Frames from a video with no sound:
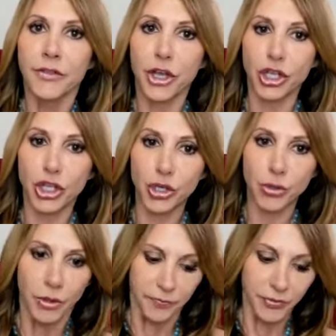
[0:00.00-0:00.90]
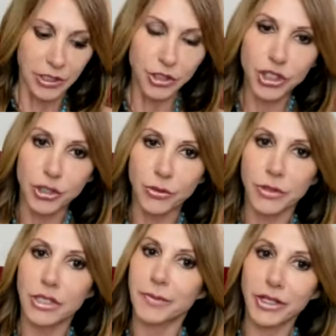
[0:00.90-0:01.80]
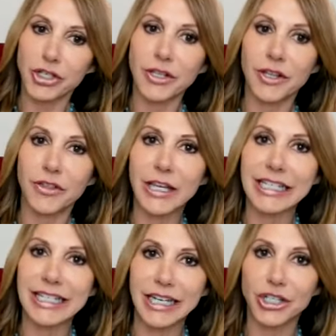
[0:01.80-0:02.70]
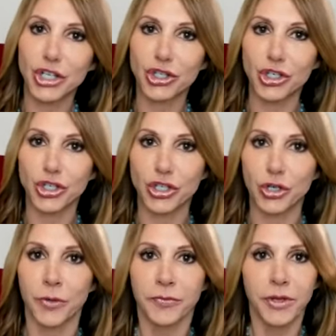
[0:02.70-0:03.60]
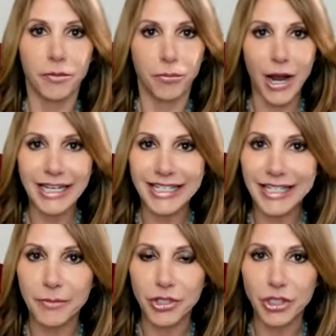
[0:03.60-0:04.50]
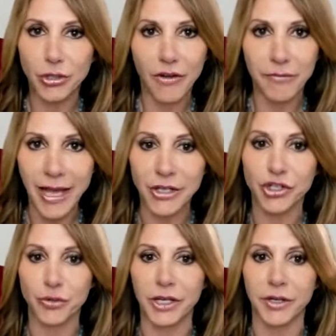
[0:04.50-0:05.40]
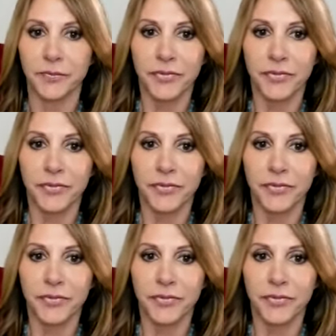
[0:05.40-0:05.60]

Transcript: that you can do, especially the things that I teach you to do. Practice them until you have mastery.